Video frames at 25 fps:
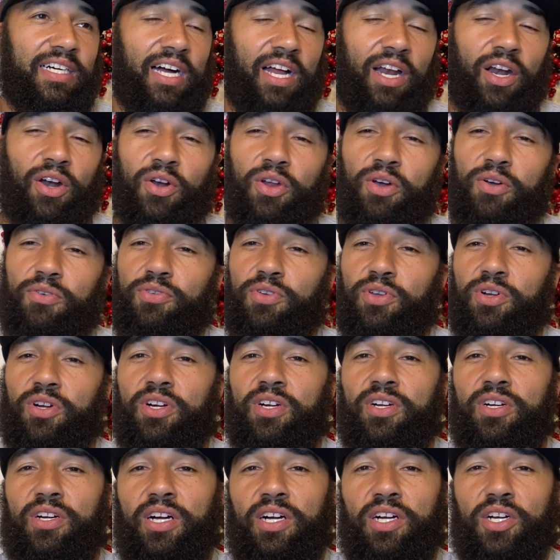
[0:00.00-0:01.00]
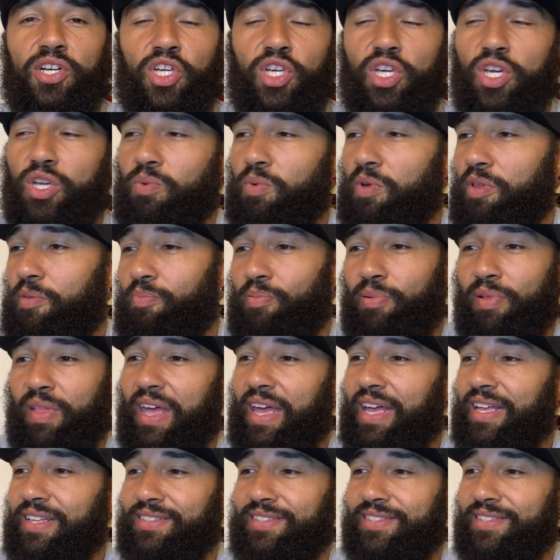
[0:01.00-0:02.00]
I don't know if you're good with
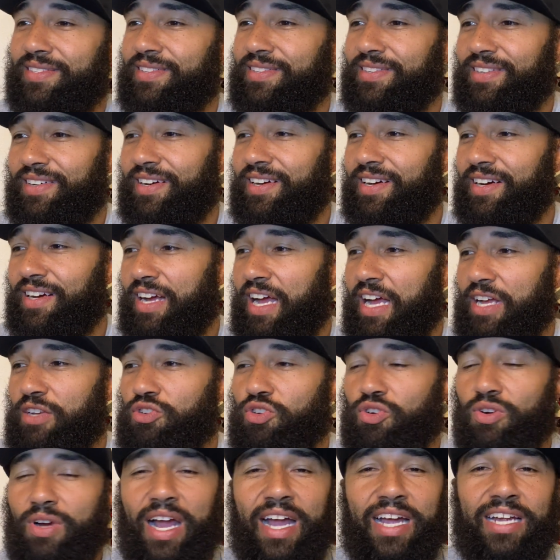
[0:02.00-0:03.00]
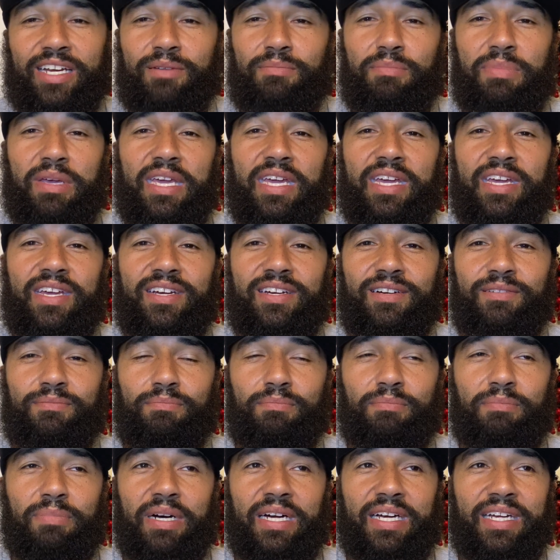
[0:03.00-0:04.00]
plants. I try to be,
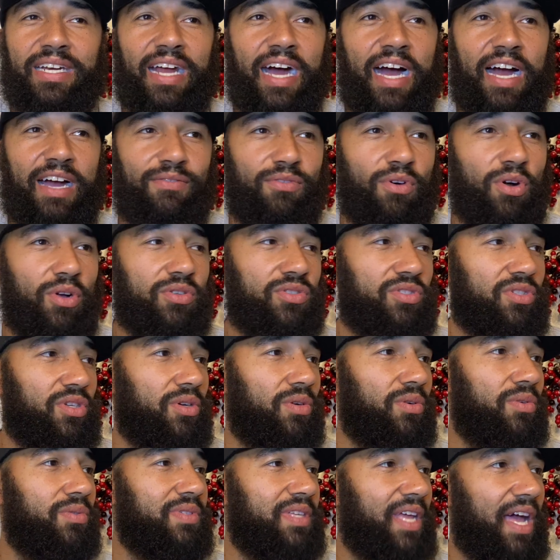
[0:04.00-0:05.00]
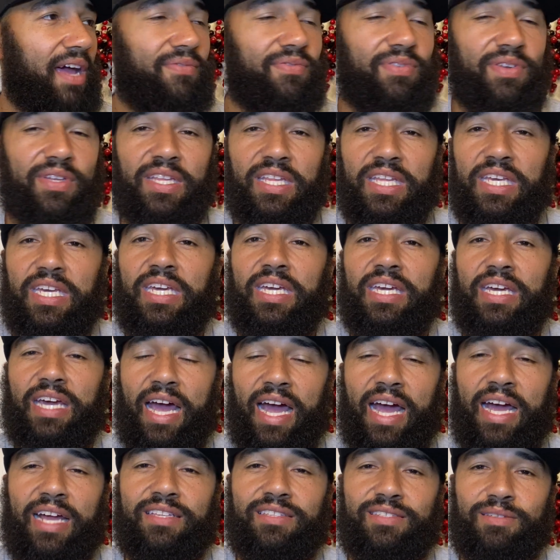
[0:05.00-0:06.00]
but I've also definitely
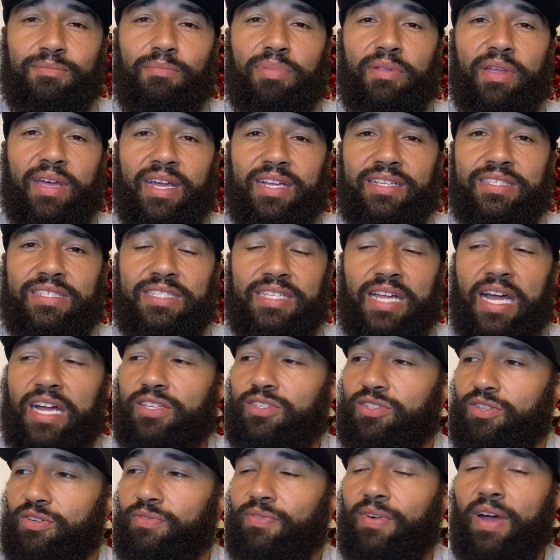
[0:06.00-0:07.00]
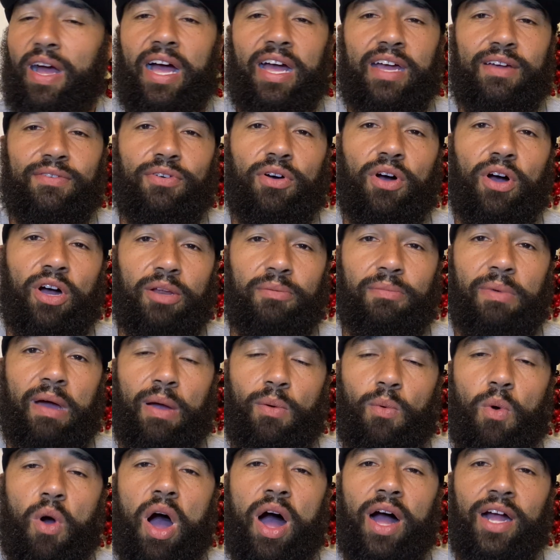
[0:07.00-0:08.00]
had some plants not survive on my
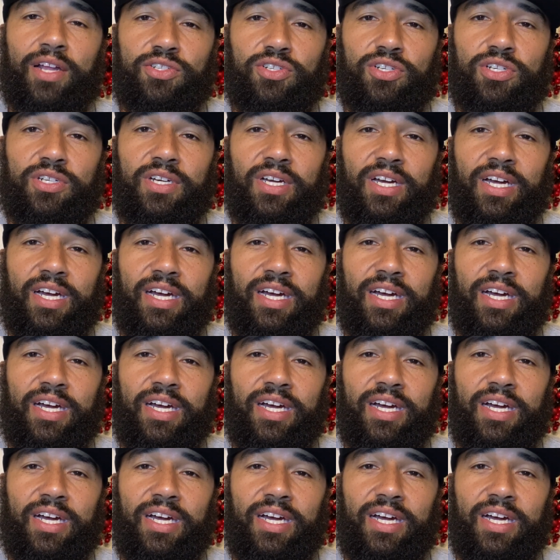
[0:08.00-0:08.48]
watch.